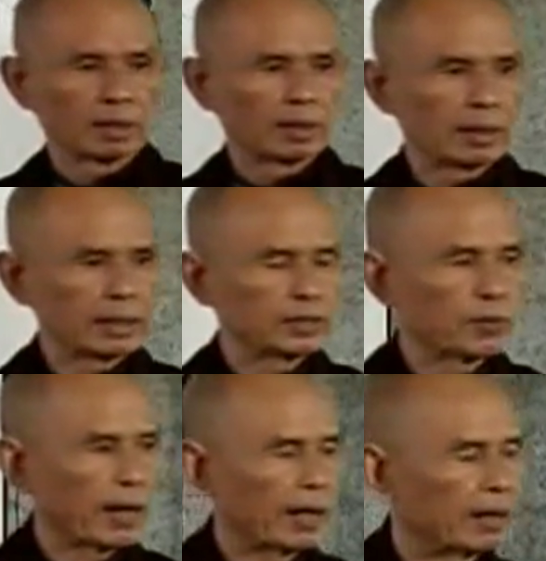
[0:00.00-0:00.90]
And that is
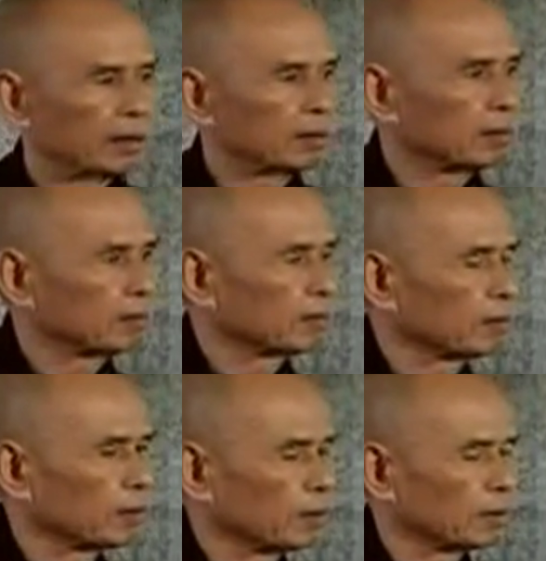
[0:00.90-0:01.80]
why
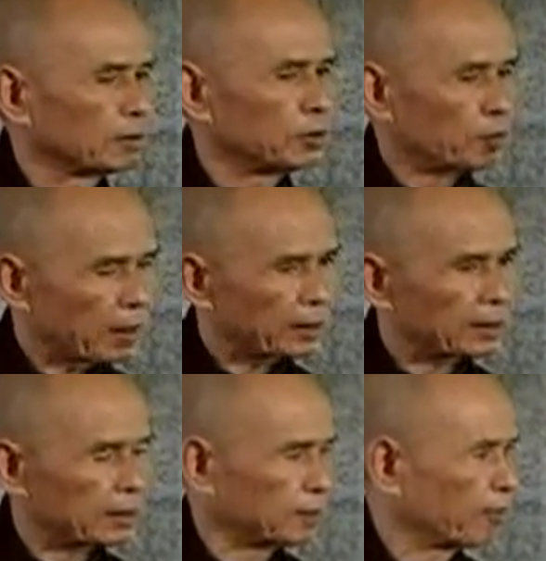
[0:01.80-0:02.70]
your
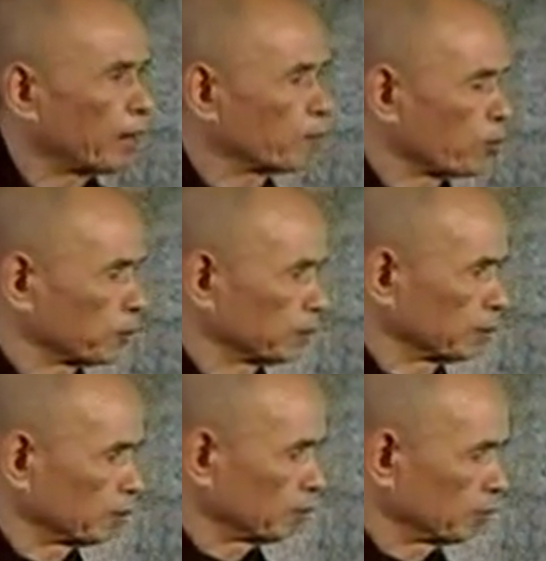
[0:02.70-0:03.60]
practice is very important.
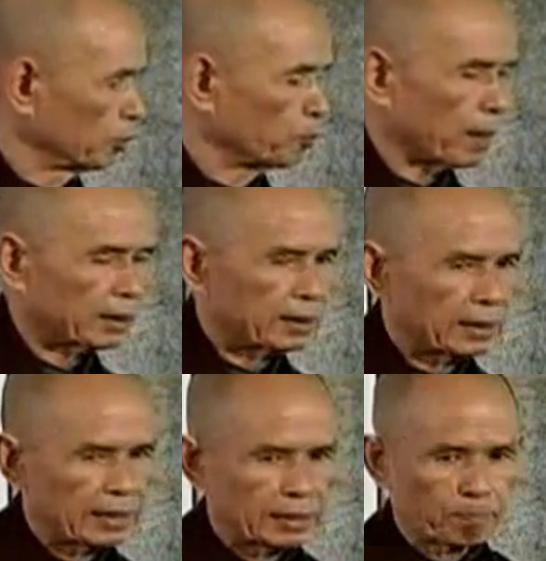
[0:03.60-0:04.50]
You practice
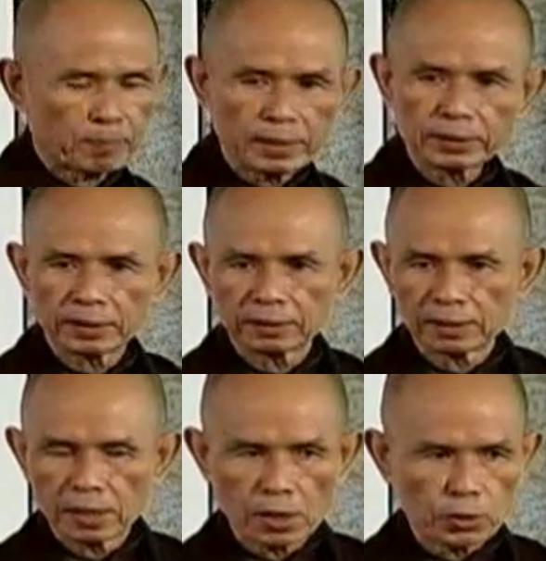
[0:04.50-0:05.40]
as a person.
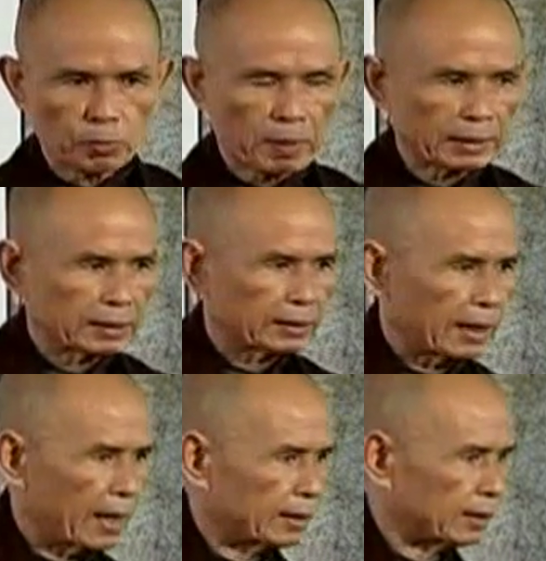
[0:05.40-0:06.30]
You practice
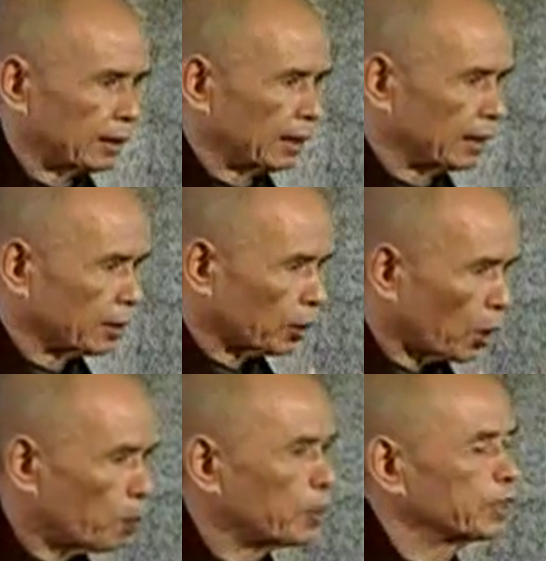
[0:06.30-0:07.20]
as a
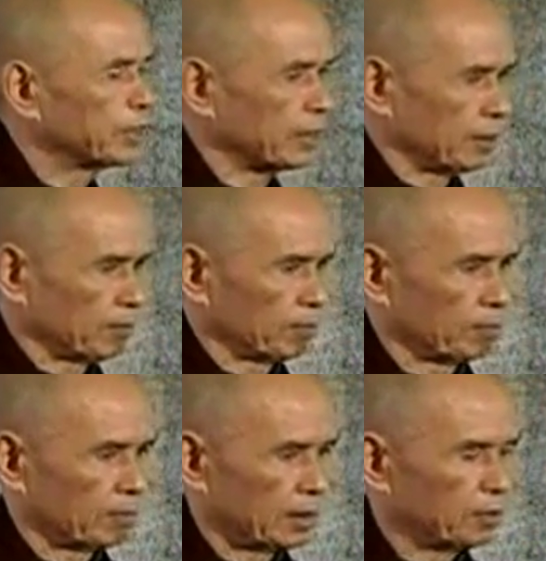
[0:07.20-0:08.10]
community
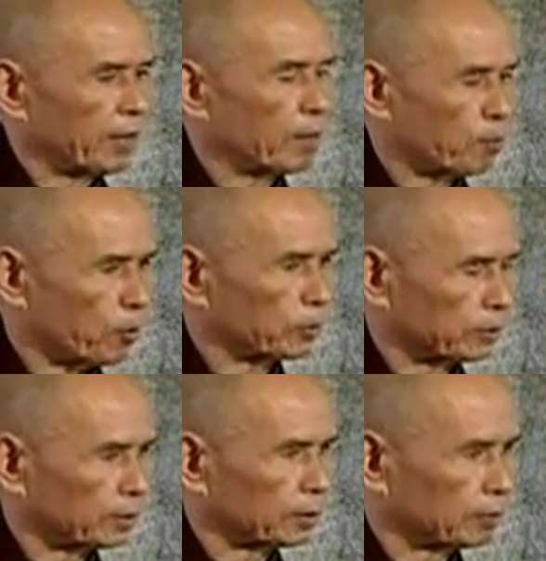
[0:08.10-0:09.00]
is very
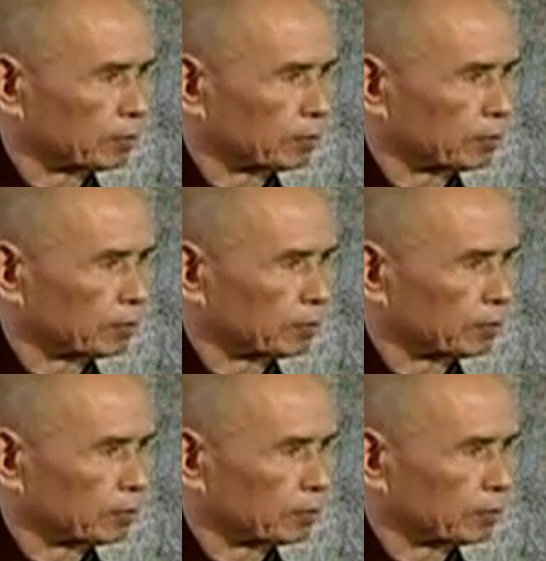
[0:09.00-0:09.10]
important.